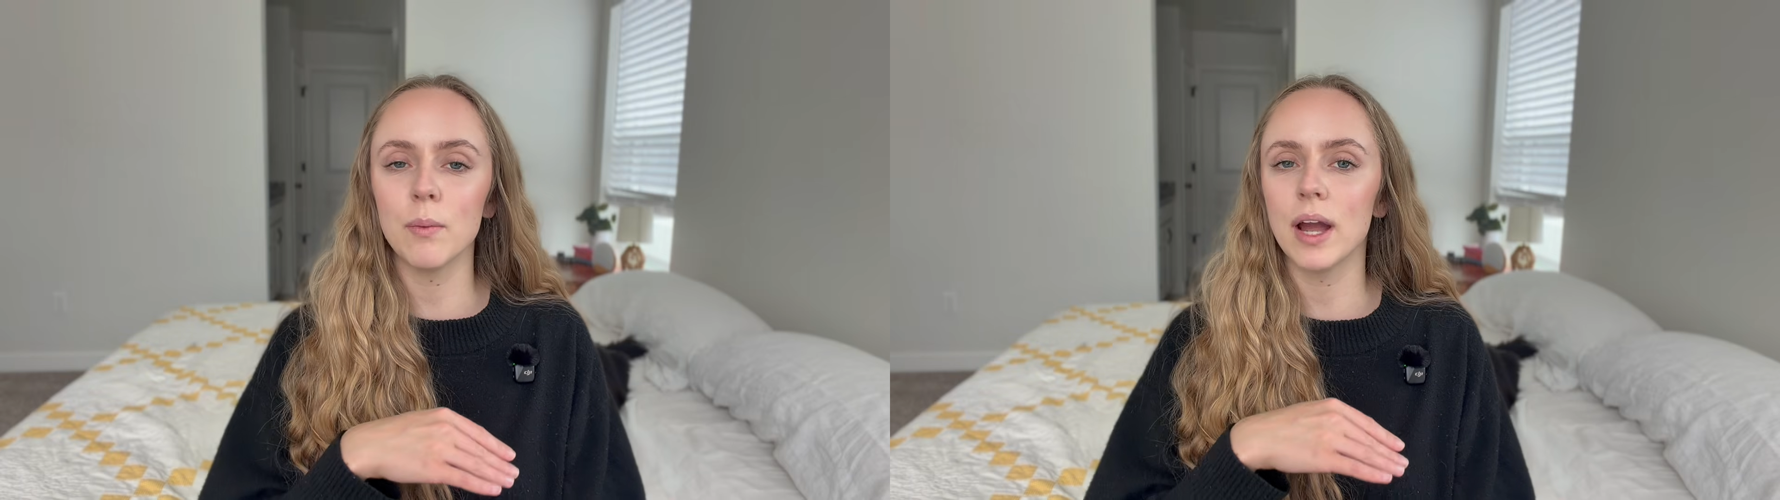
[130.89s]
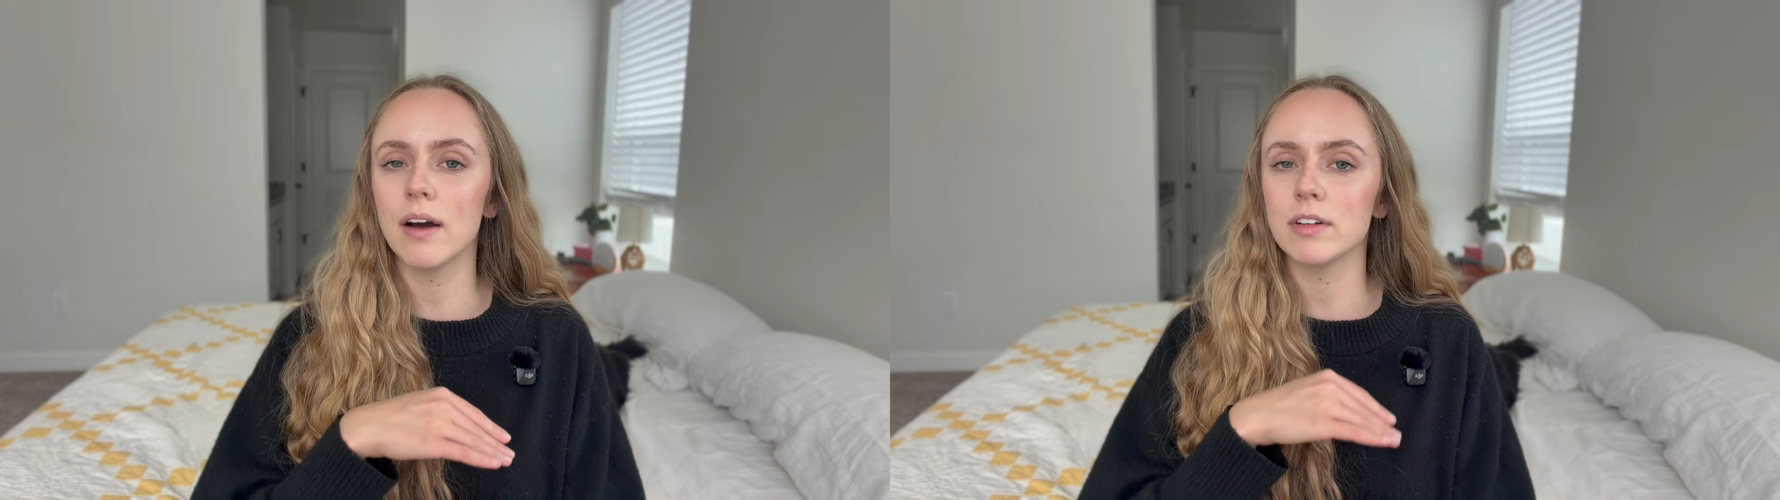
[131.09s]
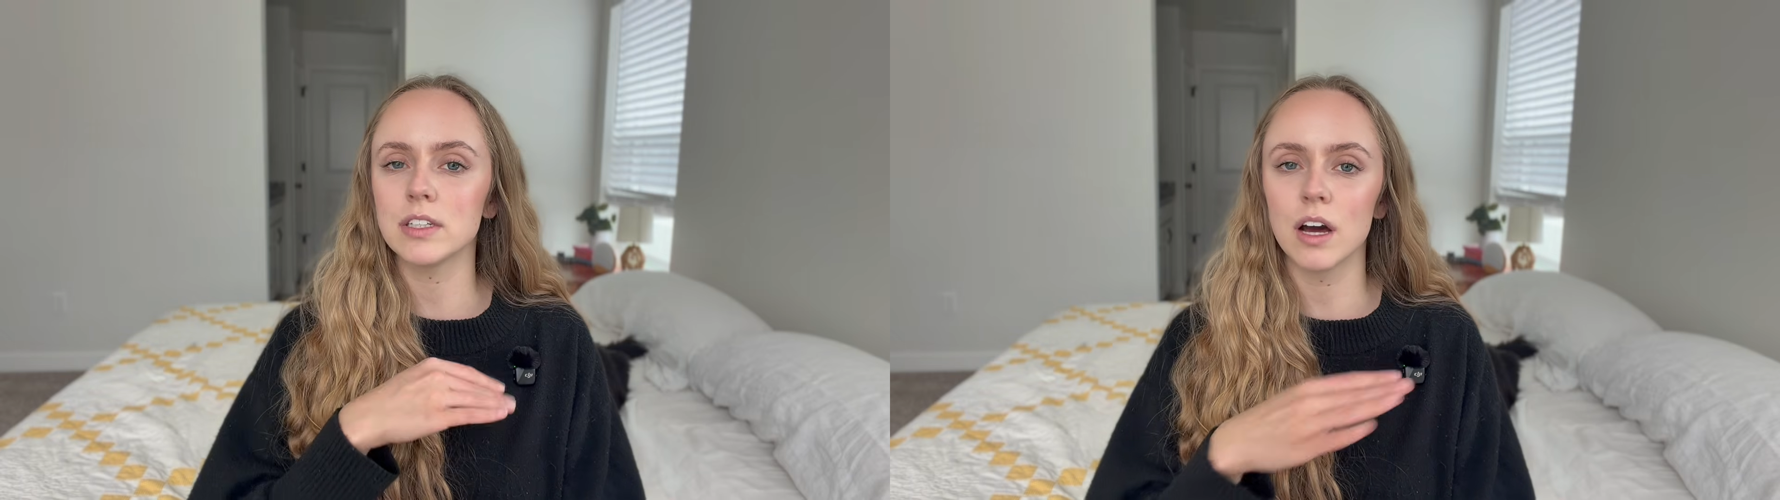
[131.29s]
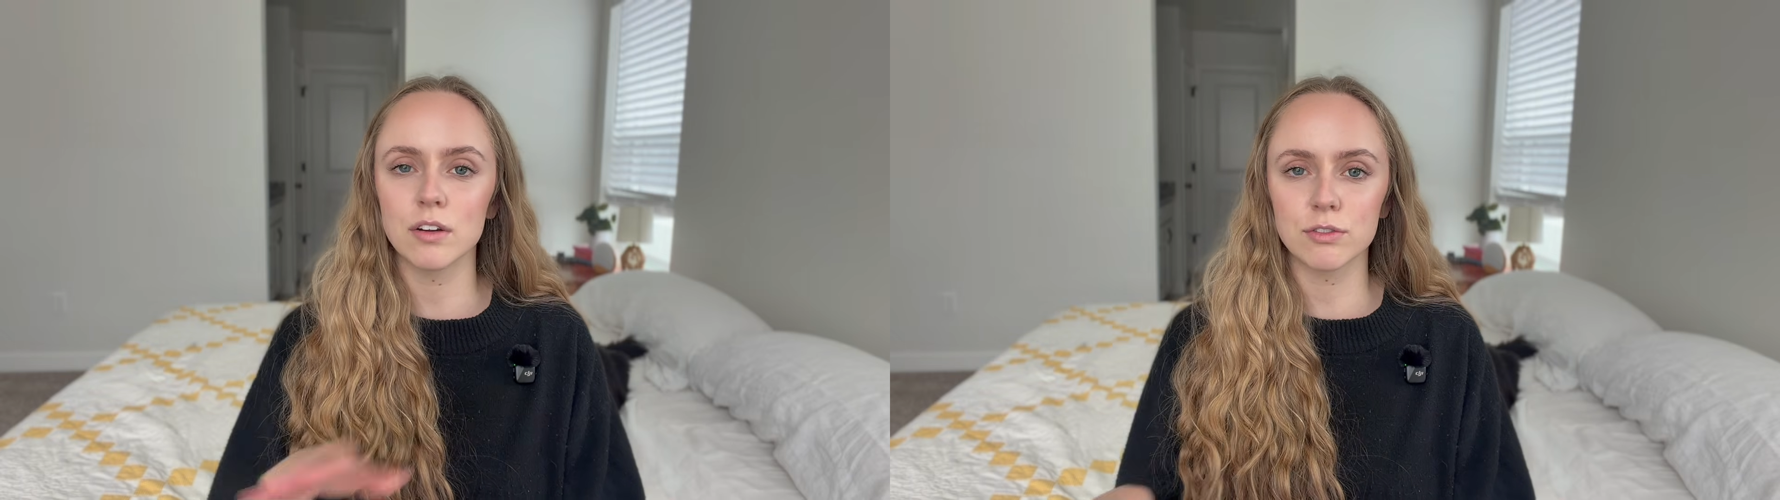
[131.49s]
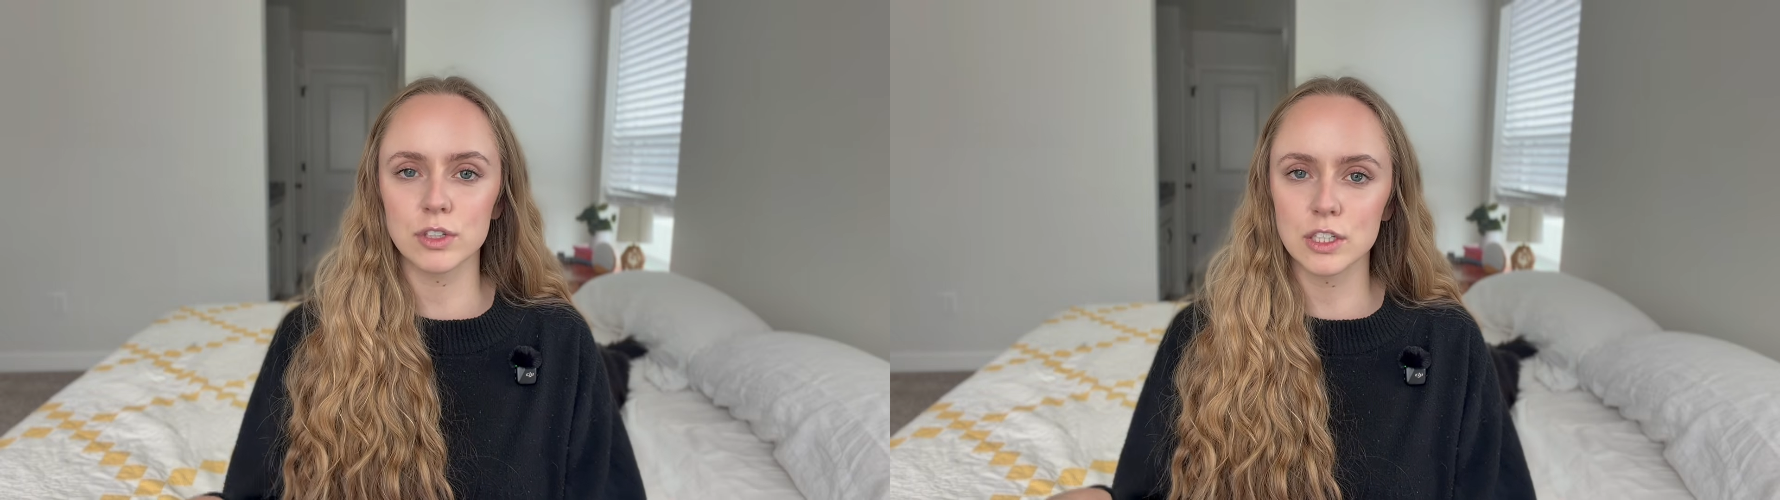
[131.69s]
we have a ton
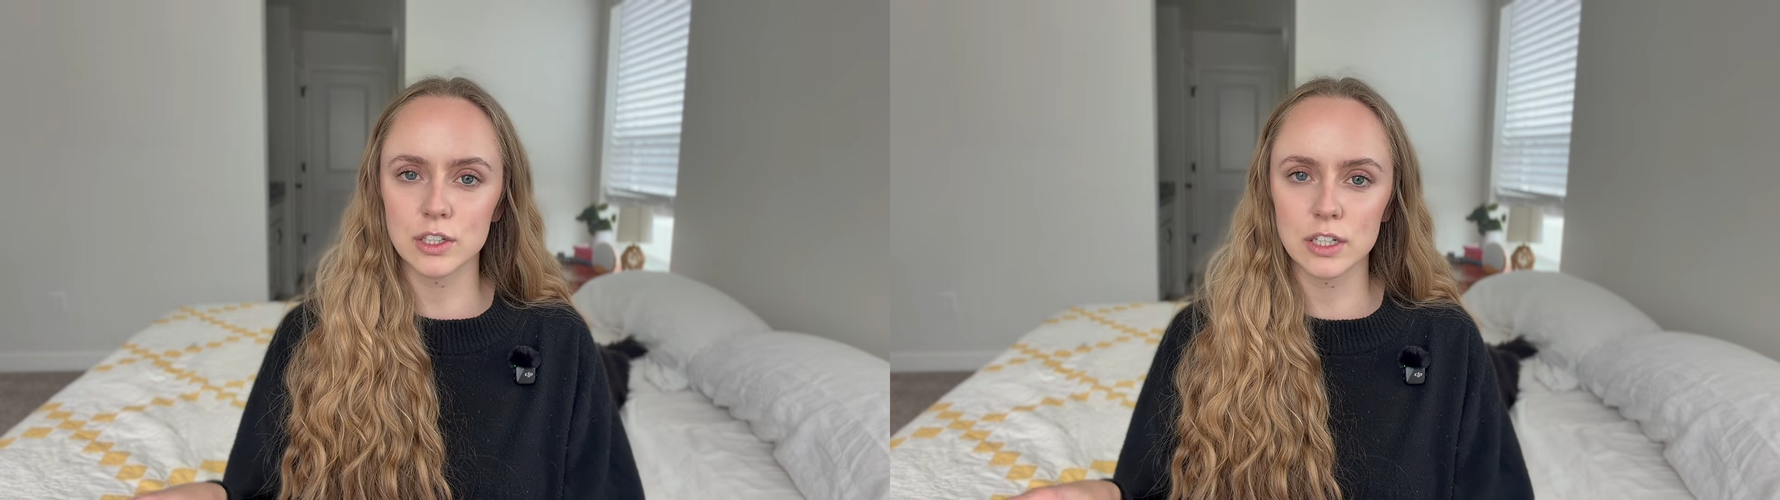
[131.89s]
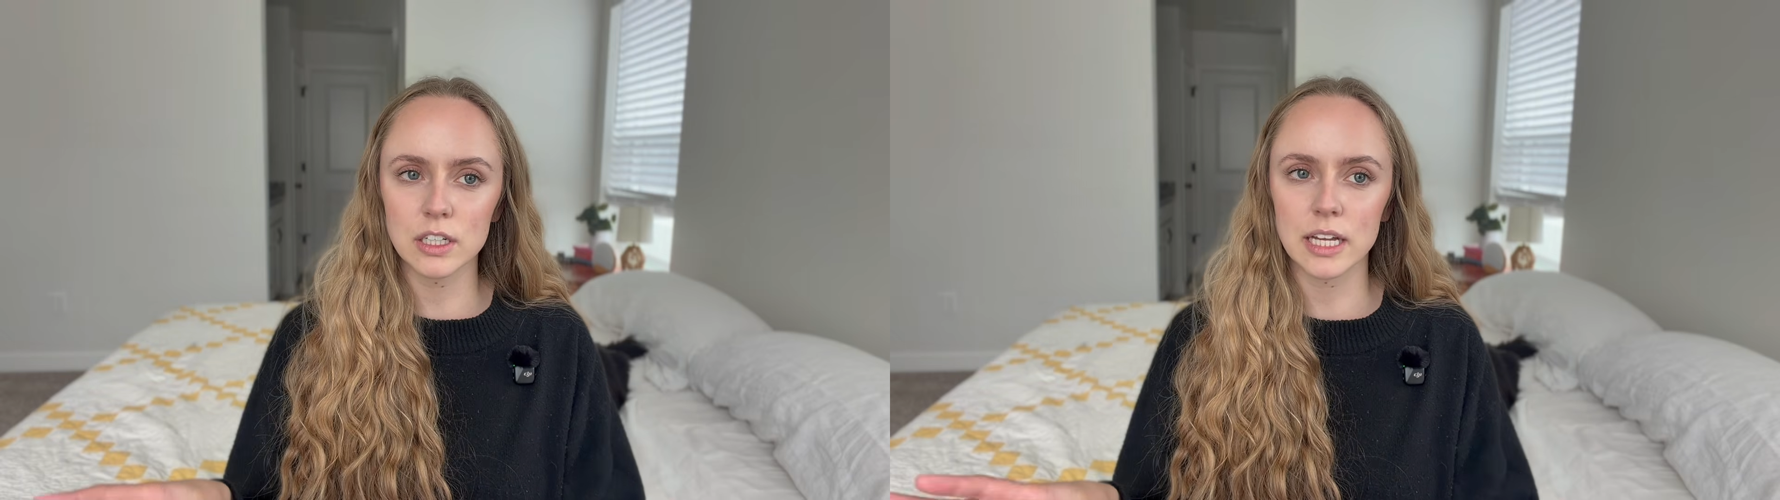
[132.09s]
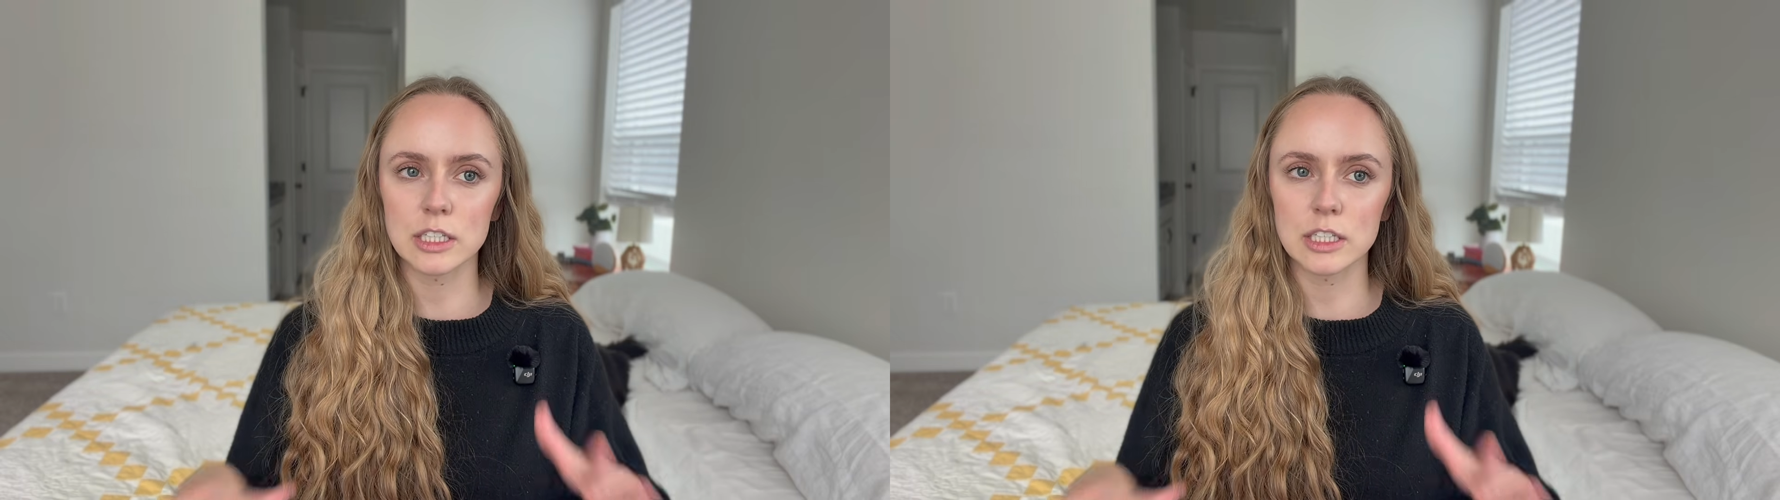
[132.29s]
of free dirt, like